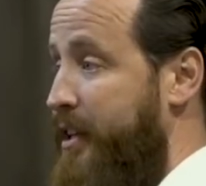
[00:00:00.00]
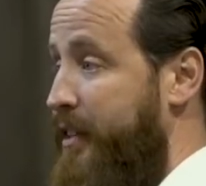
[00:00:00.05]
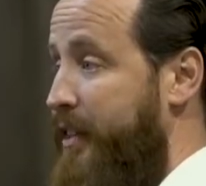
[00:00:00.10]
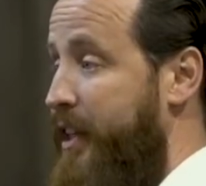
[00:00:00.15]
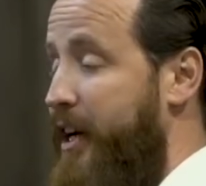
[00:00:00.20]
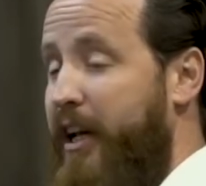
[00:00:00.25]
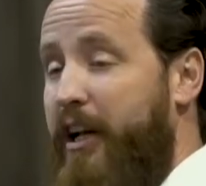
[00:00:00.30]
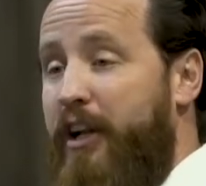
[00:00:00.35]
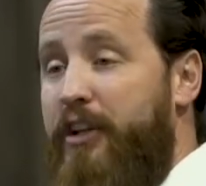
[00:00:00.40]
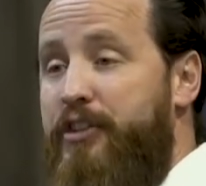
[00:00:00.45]

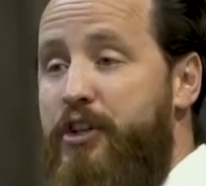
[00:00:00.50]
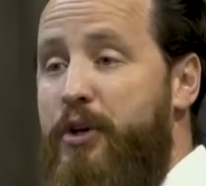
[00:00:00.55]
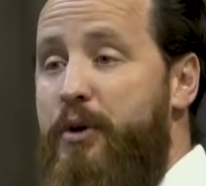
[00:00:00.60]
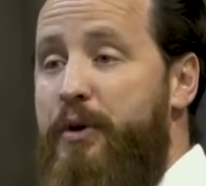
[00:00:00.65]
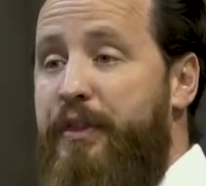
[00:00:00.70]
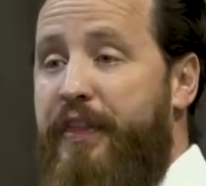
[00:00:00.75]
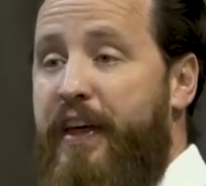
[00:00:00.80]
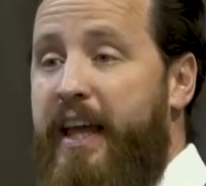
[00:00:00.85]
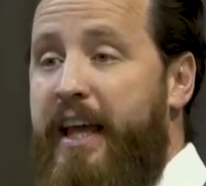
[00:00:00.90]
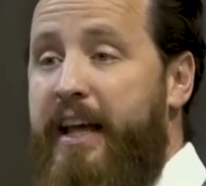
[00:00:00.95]
They're going to do
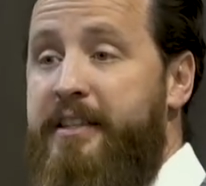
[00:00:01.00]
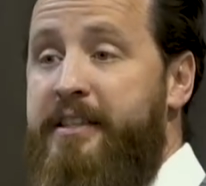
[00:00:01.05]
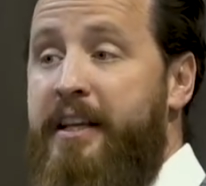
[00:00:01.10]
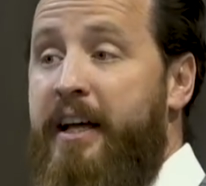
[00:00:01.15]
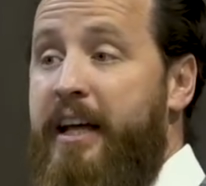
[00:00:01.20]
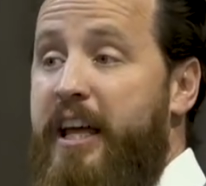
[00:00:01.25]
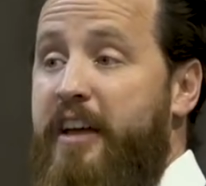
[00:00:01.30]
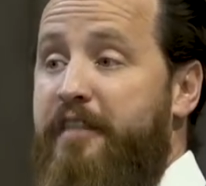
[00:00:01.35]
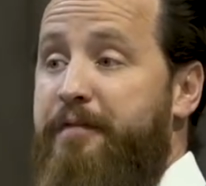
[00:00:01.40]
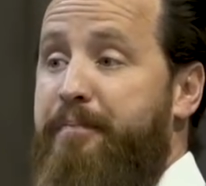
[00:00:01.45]
things,
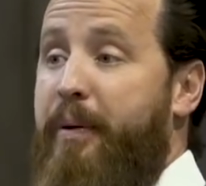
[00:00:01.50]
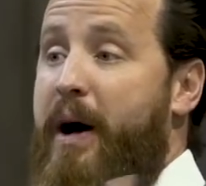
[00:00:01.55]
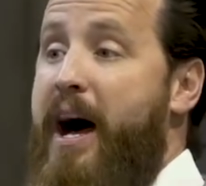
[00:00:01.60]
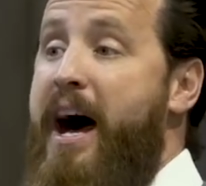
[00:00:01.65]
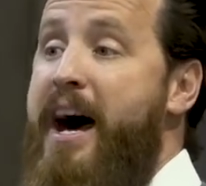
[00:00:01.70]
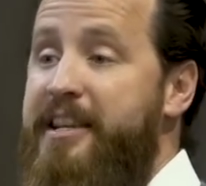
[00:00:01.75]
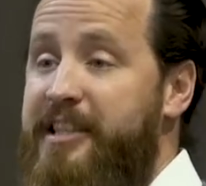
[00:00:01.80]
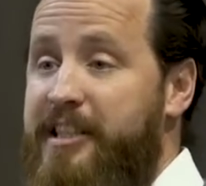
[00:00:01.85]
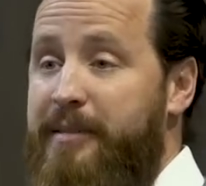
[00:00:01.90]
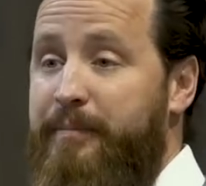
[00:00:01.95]
if
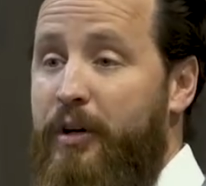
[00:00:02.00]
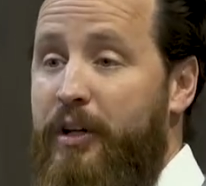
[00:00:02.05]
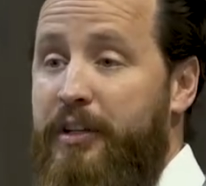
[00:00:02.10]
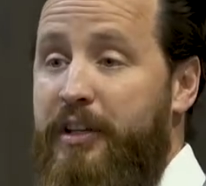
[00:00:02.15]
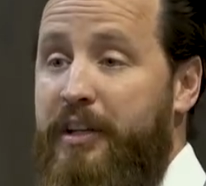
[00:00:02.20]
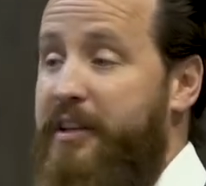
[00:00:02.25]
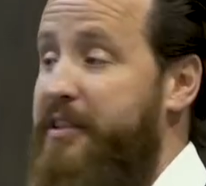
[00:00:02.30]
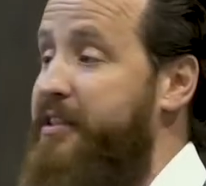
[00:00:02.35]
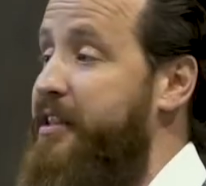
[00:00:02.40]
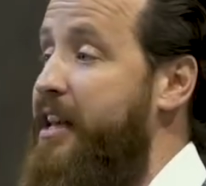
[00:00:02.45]
possible, to
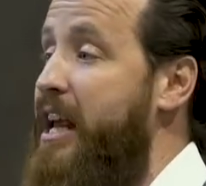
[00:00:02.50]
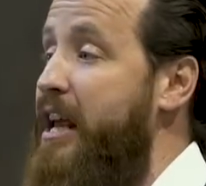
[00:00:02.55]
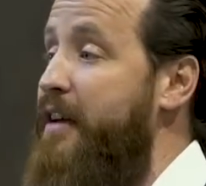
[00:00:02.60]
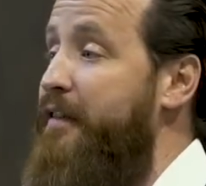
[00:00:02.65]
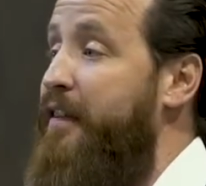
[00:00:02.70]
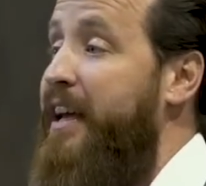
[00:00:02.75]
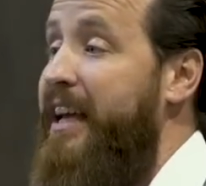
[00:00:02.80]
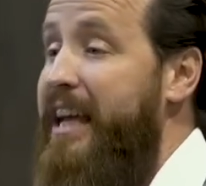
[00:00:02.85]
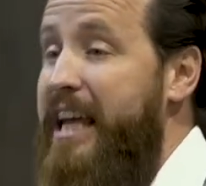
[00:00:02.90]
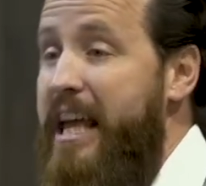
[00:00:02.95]
deceive
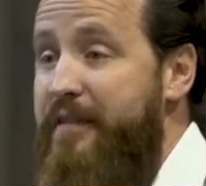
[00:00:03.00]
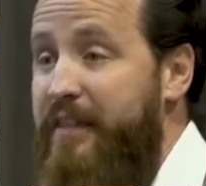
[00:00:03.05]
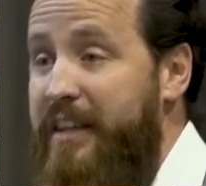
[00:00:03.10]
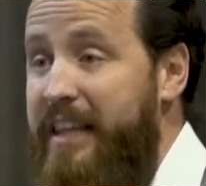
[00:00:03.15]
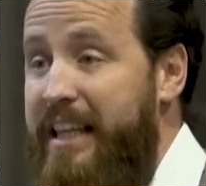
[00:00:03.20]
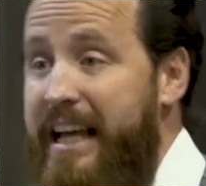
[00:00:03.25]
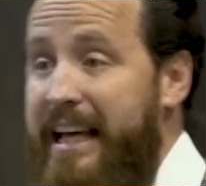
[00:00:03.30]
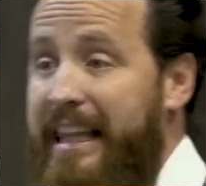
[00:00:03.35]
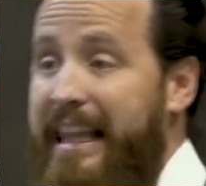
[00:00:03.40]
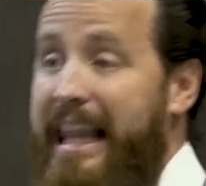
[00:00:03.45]
even
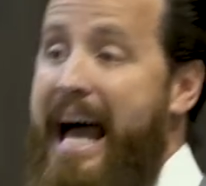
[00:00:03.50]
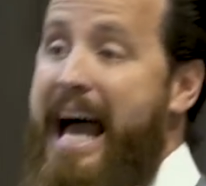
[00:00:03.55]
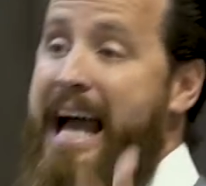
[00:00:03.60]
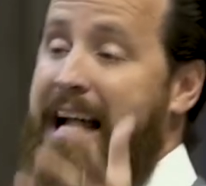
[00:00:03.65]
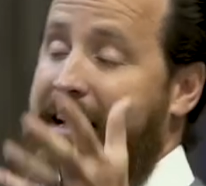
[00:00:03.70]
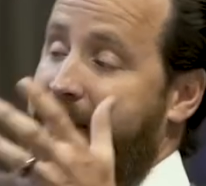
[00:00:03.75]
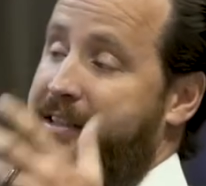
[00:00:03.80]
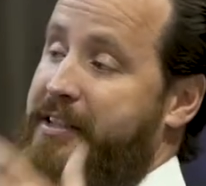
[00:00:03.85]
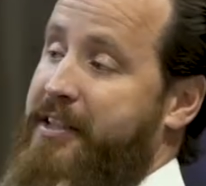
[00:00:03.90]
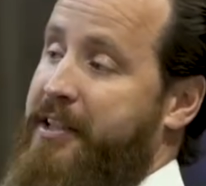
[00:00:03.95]
the
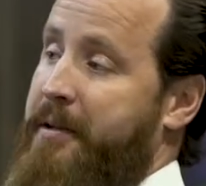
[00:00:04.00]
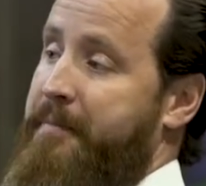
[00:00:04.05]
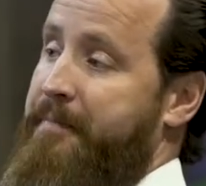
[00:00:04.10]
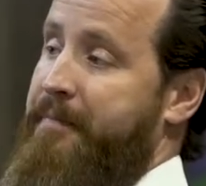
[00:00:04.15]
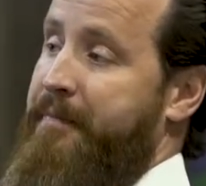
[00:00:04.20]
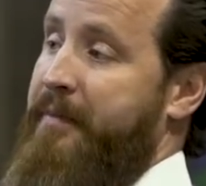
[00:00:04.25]
elect.